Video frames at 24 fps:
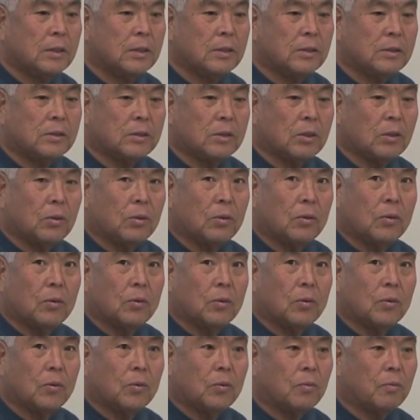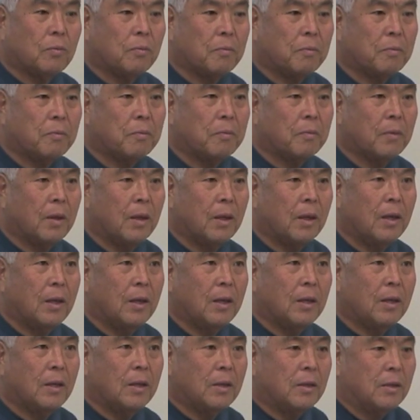So
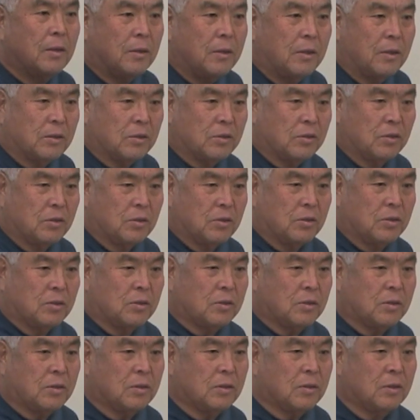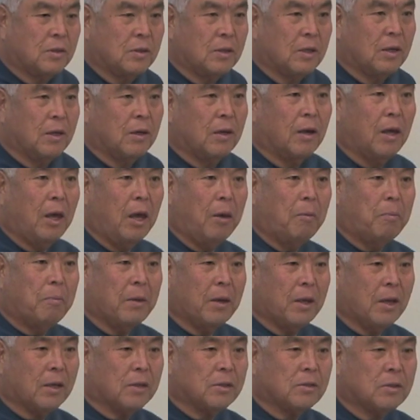this is the
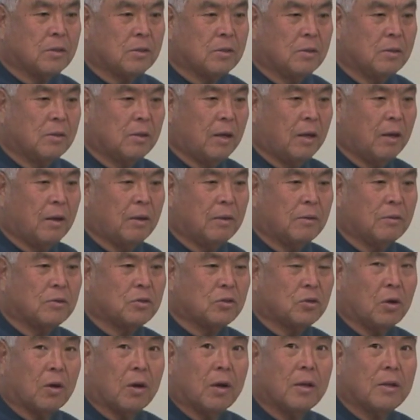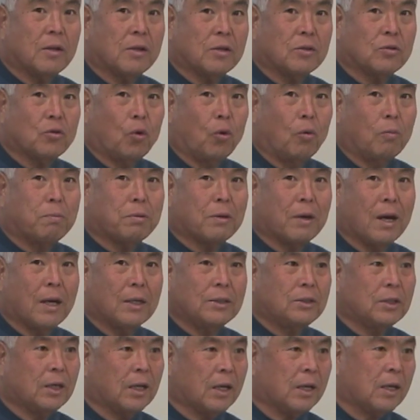apex that started this whole
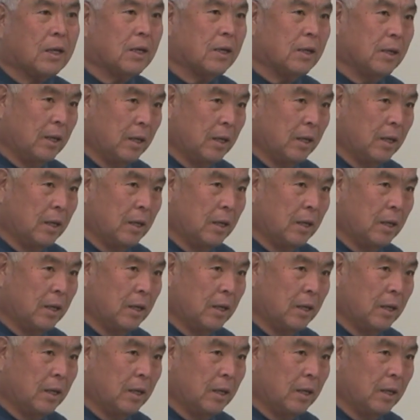project,